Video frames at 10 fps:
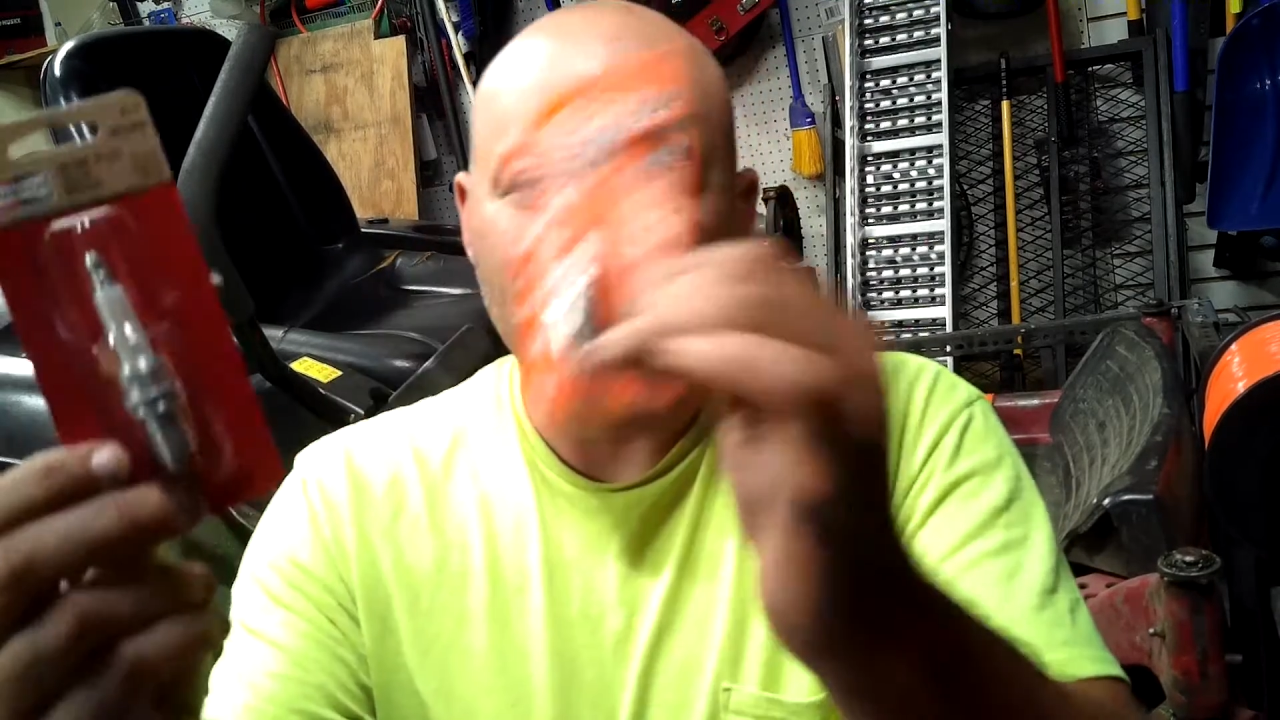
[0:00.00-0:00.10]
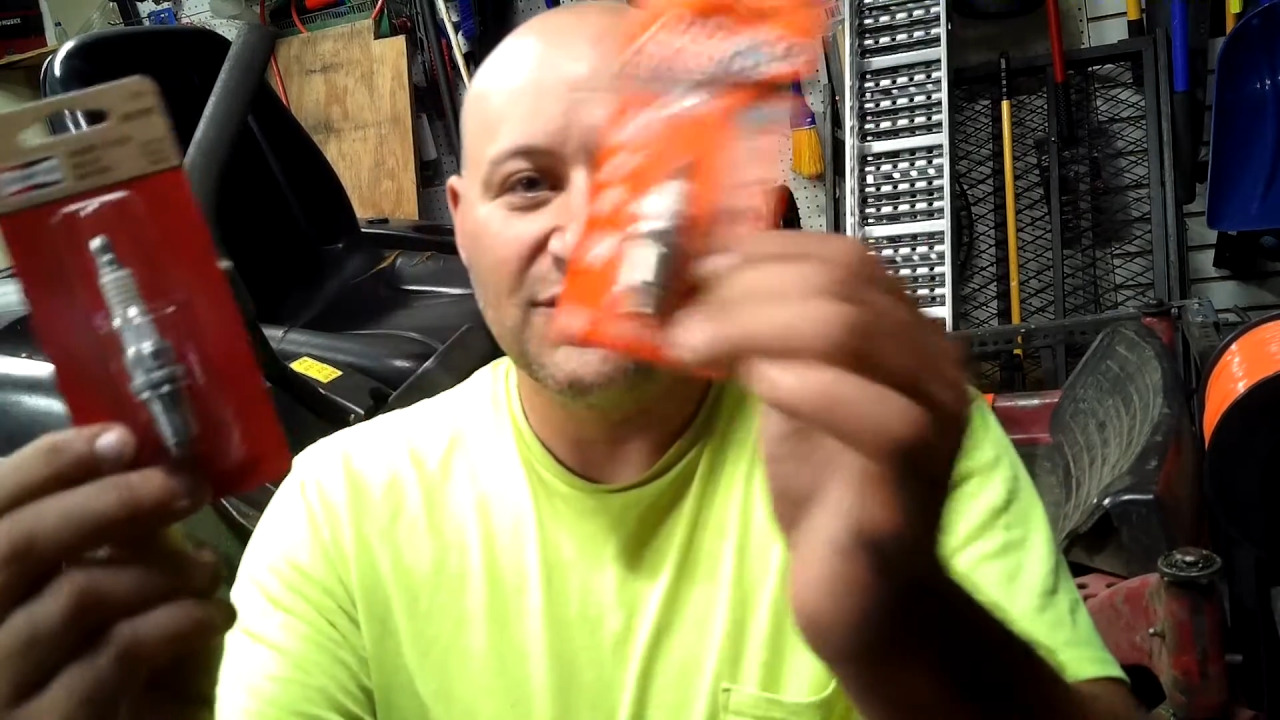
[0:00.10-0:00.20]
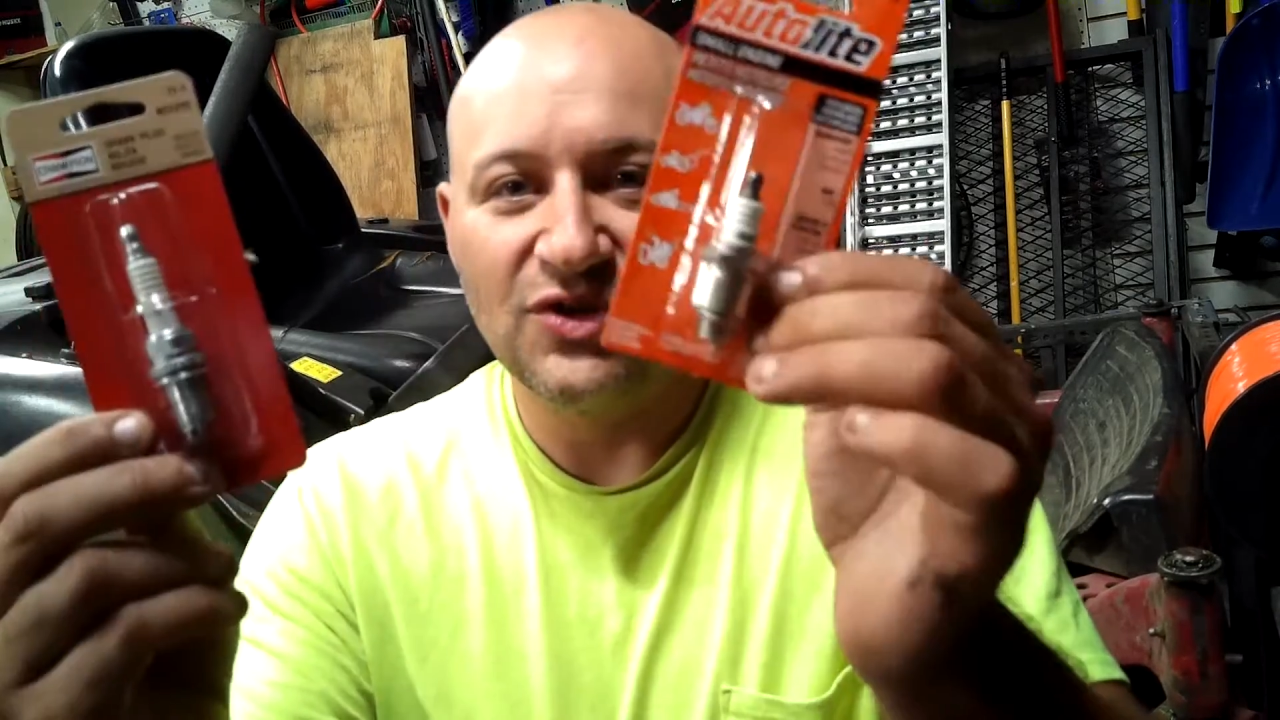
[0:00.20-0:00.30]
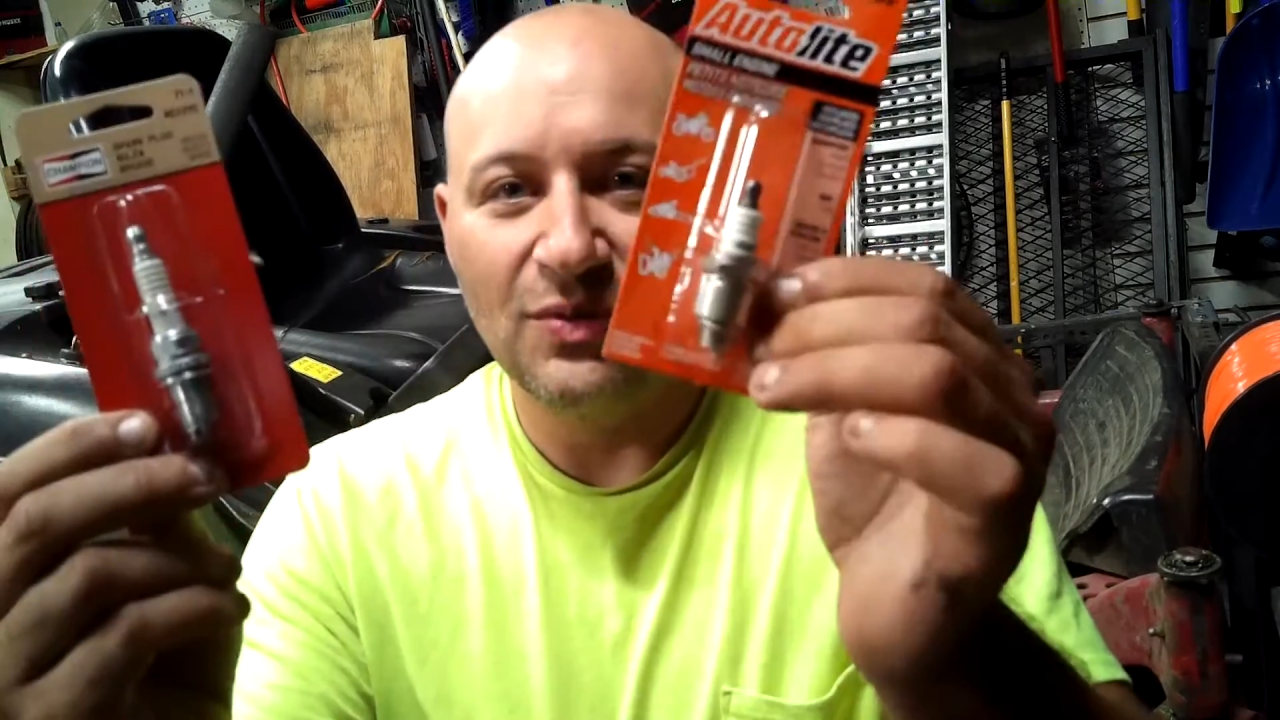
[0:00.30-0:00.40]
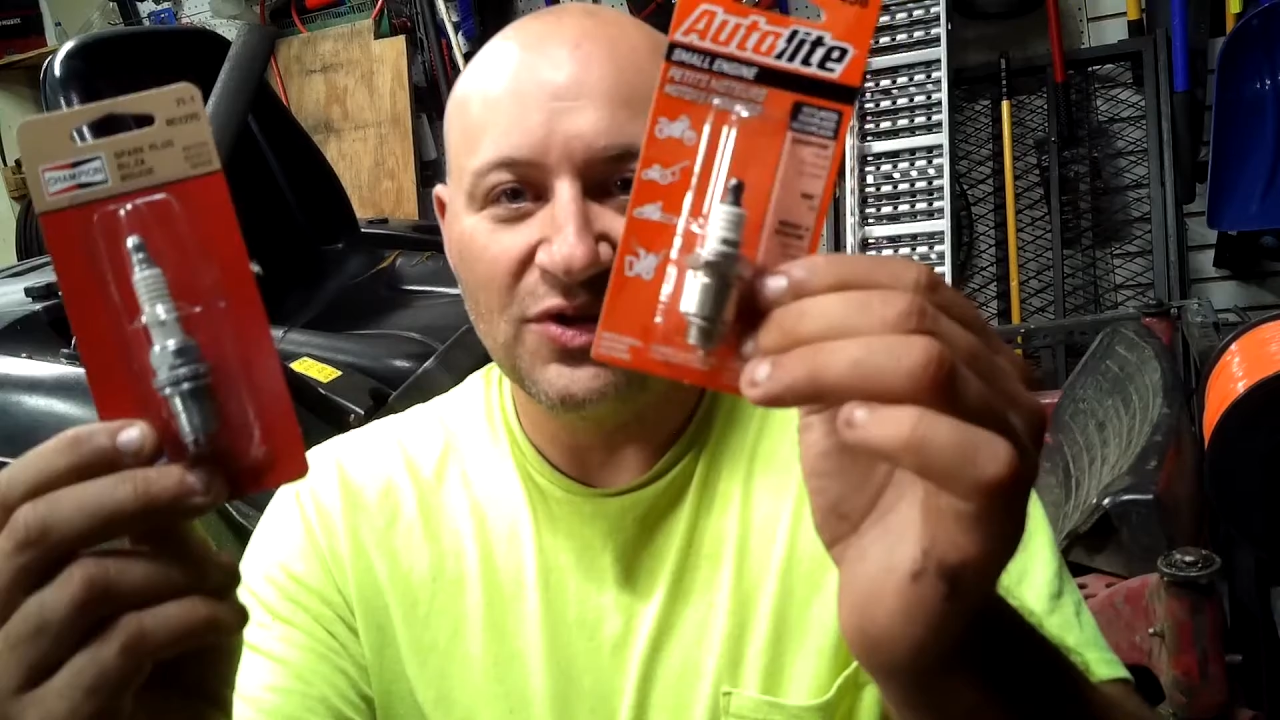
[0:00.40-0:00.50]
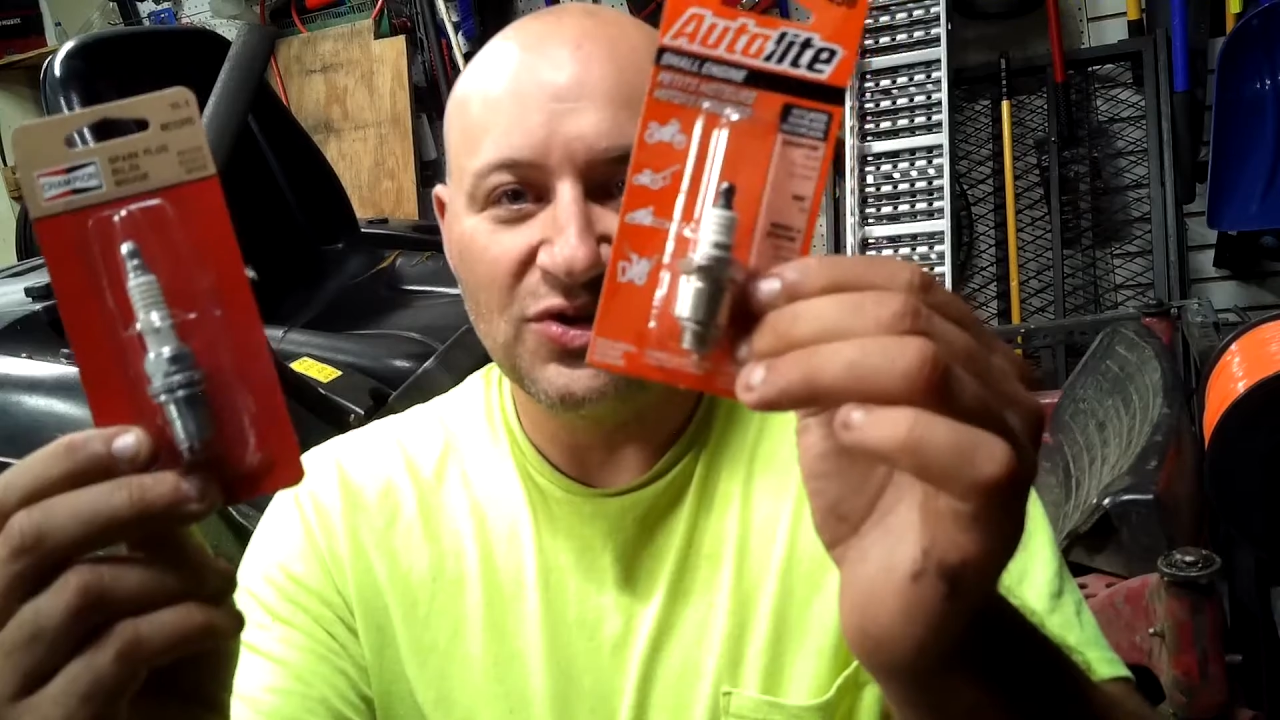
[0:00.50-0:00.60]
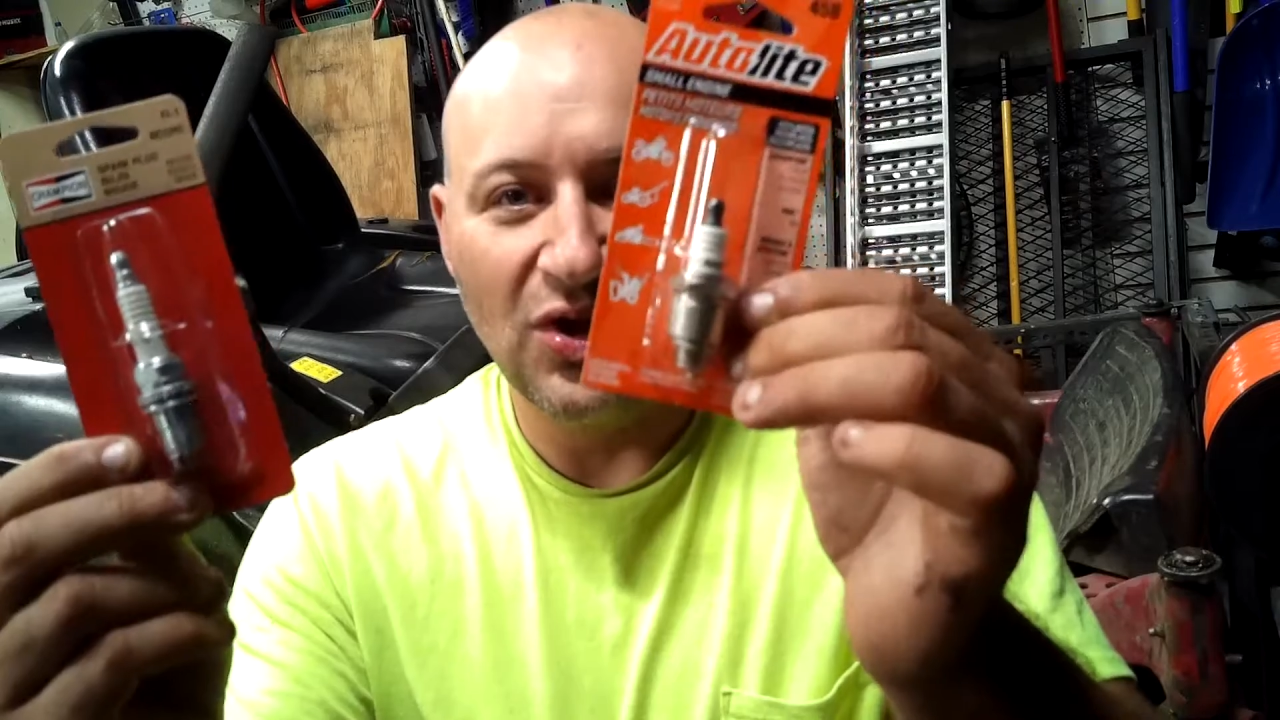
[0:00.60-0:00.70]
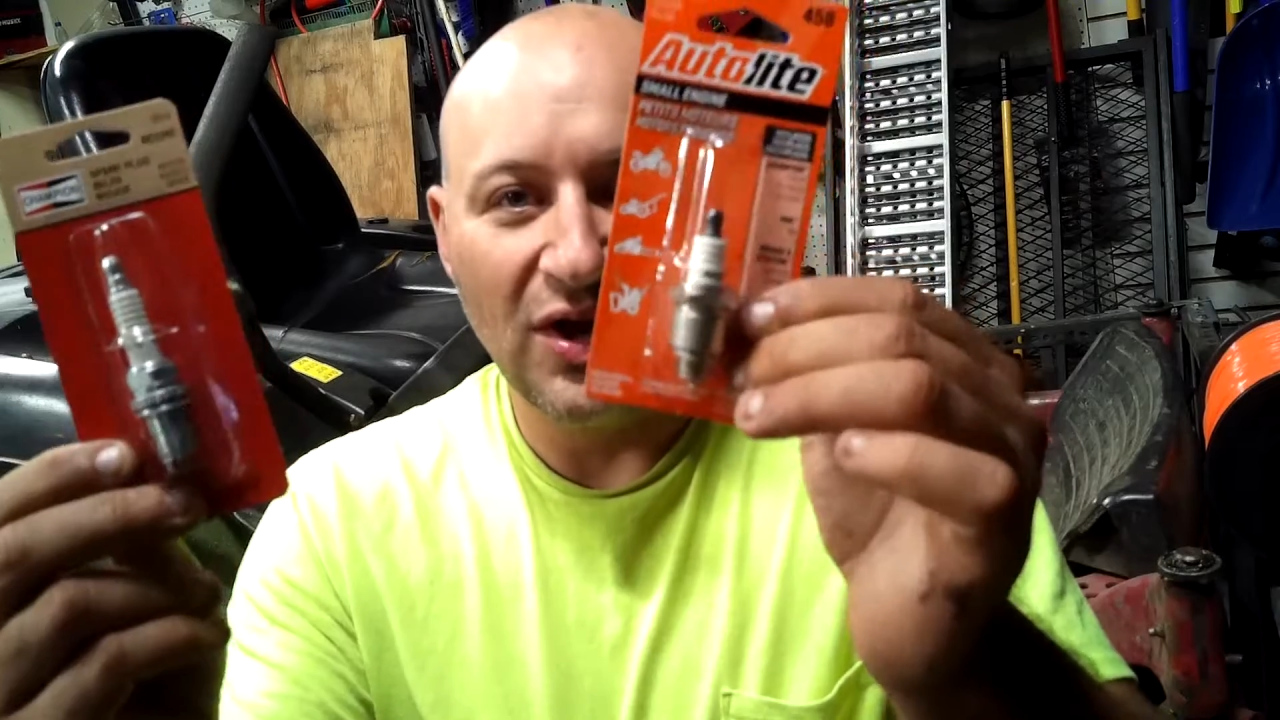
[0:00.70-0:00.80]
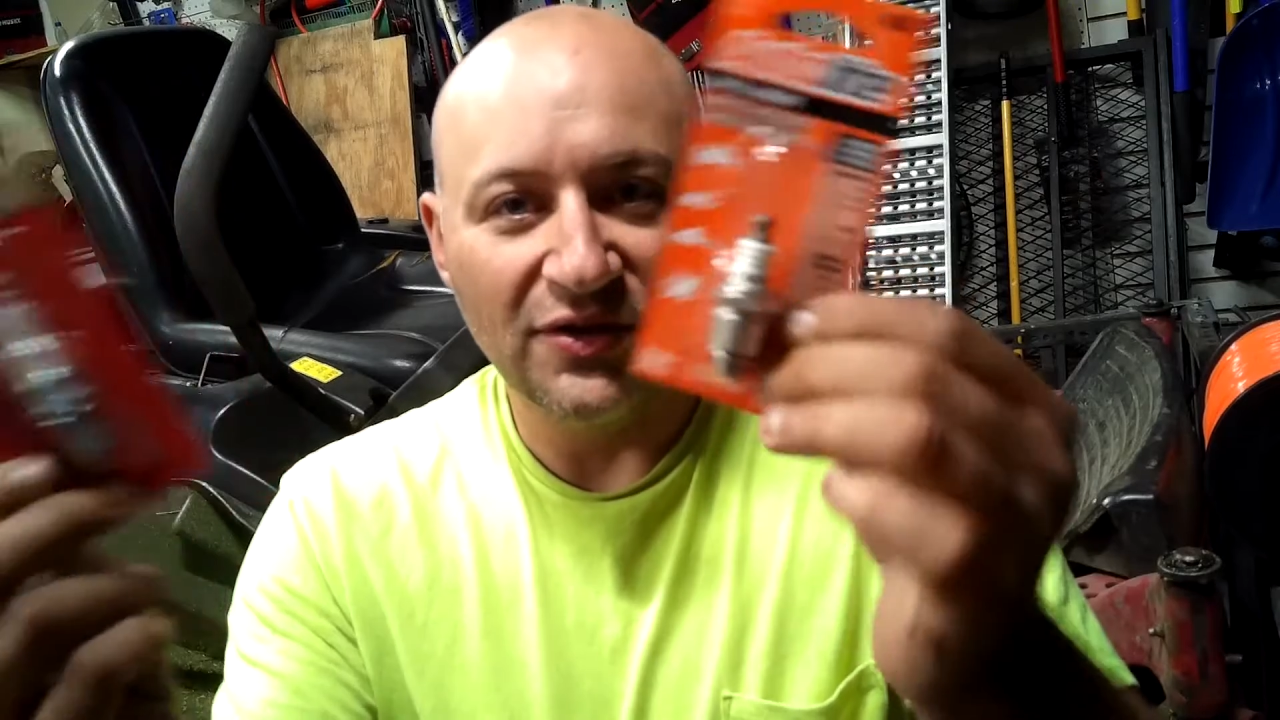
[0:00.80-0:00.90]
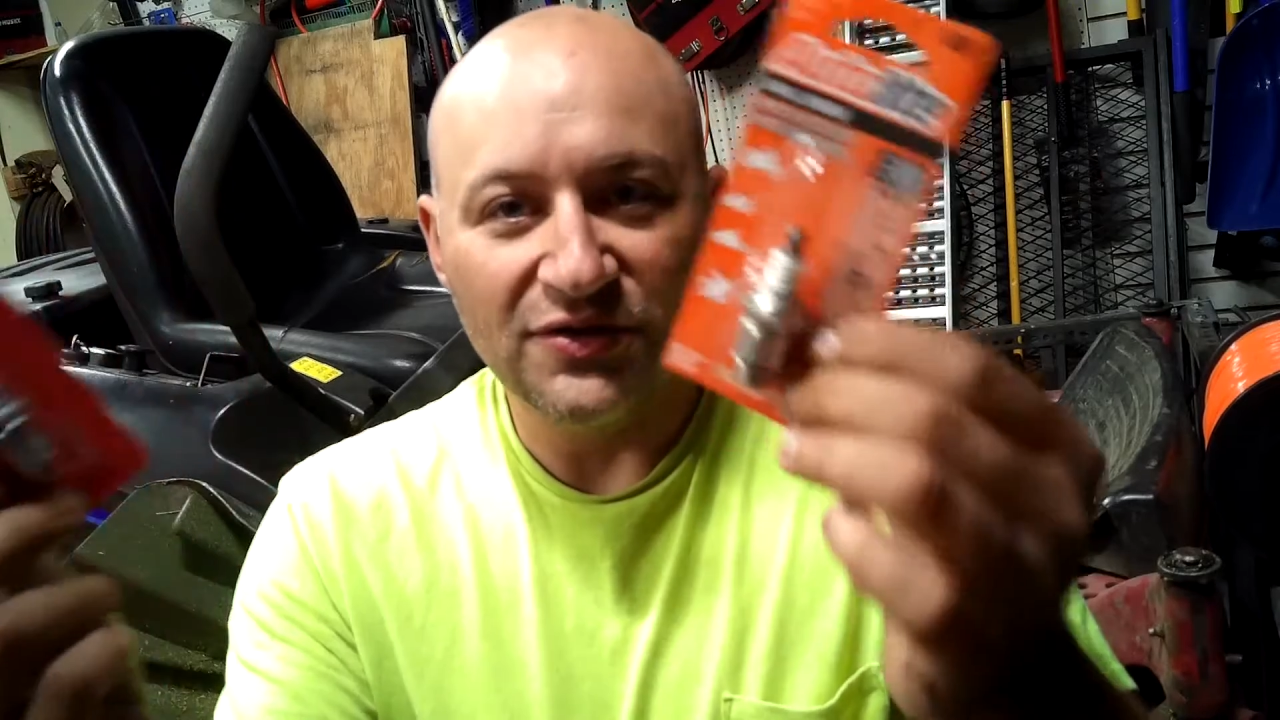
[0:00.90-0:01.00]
are so much longer.